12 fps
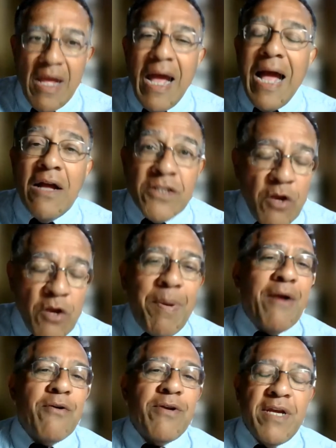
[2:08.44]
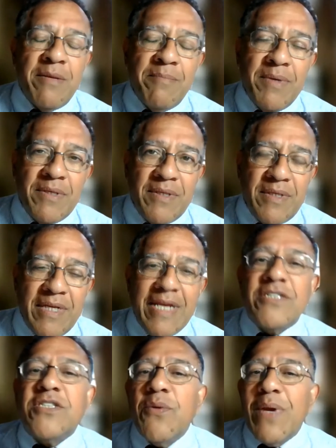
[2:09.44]
Our new paradigm
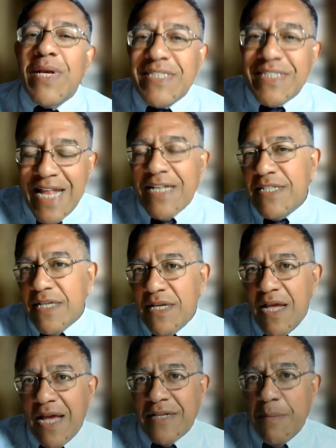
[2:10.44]
is to extend and